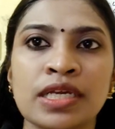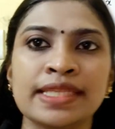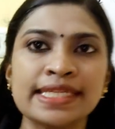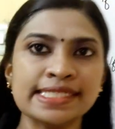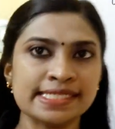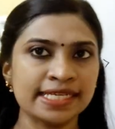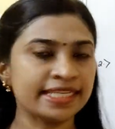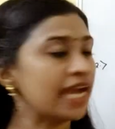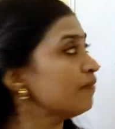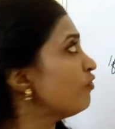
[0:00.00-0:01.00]
This is a
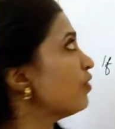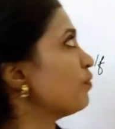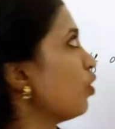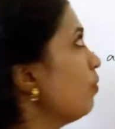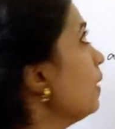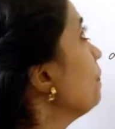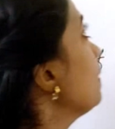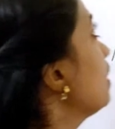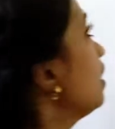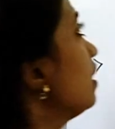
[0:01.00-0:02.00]
type 1 problem.
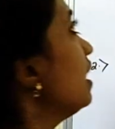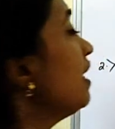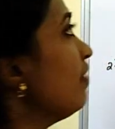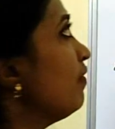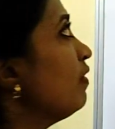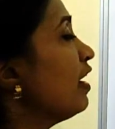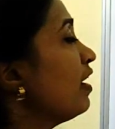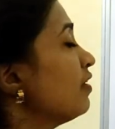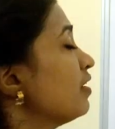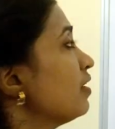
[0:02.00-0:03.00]
Here we
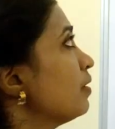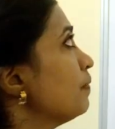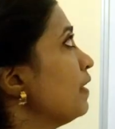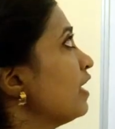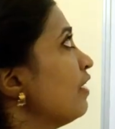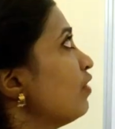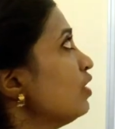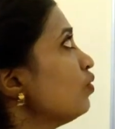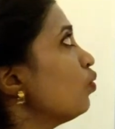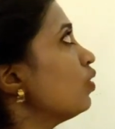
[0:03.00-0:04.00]
will be
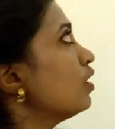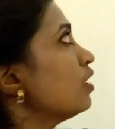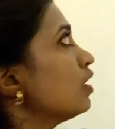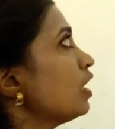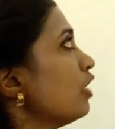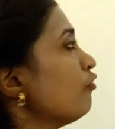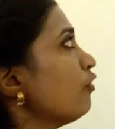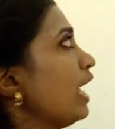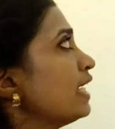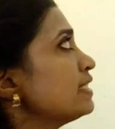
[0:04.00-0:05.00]
given if
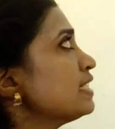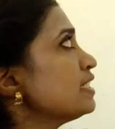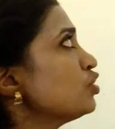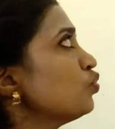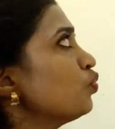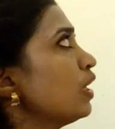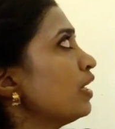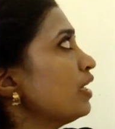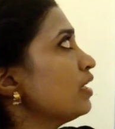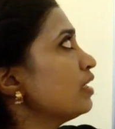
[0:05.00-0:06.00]
x is to
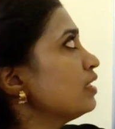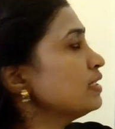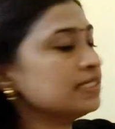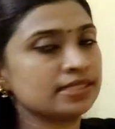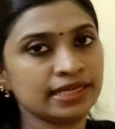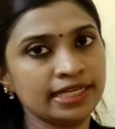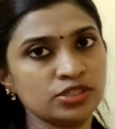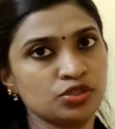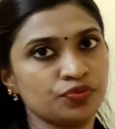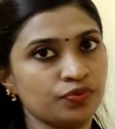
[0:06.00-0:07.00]
y is 3
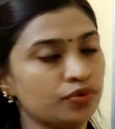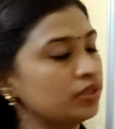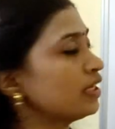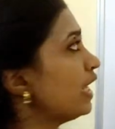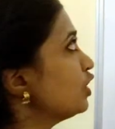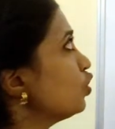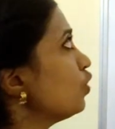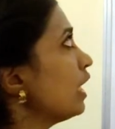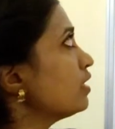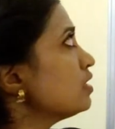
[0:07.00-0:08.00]
is to 4. The
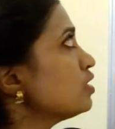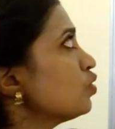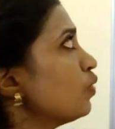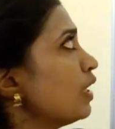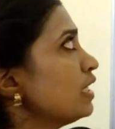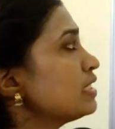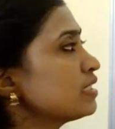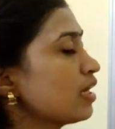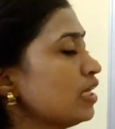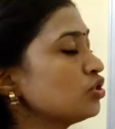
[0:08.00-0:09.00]
ratio x is to y is
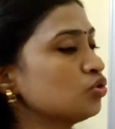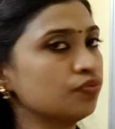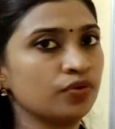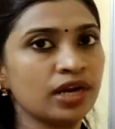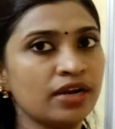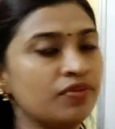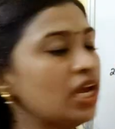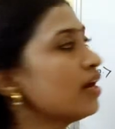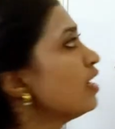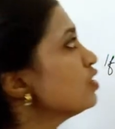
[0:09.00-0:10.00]
3 is to 4 and we
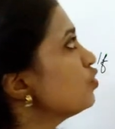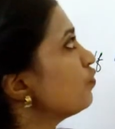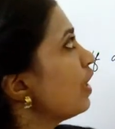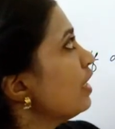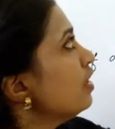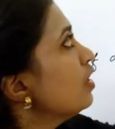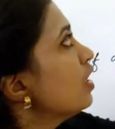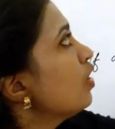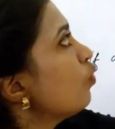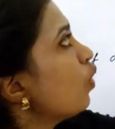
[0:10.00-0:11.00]
are asked to find
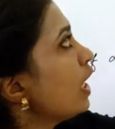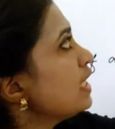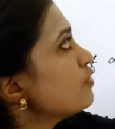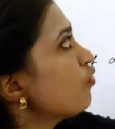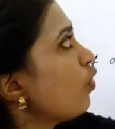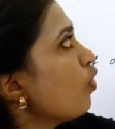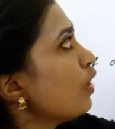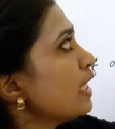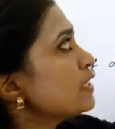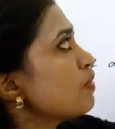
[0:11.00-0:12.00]
what is
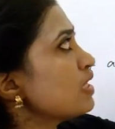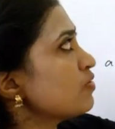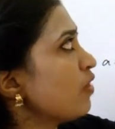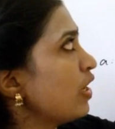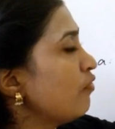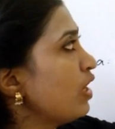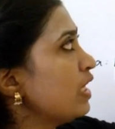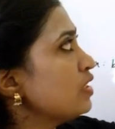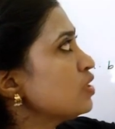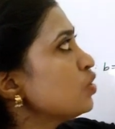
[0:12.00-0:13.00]
4x plus
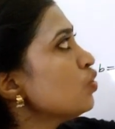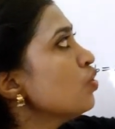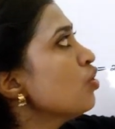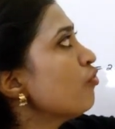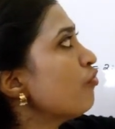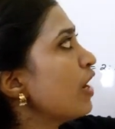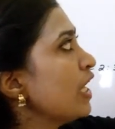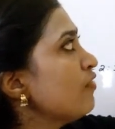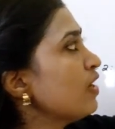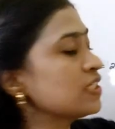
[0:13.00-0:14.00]
5y is to
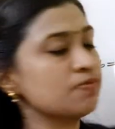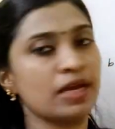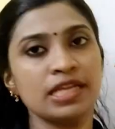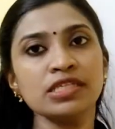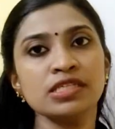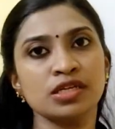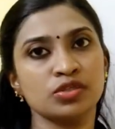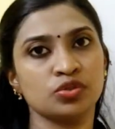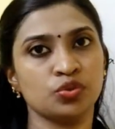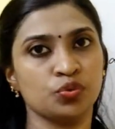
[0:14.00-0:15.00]
5x minus
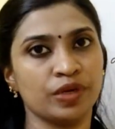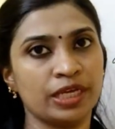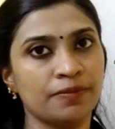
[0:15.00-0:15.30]
2y.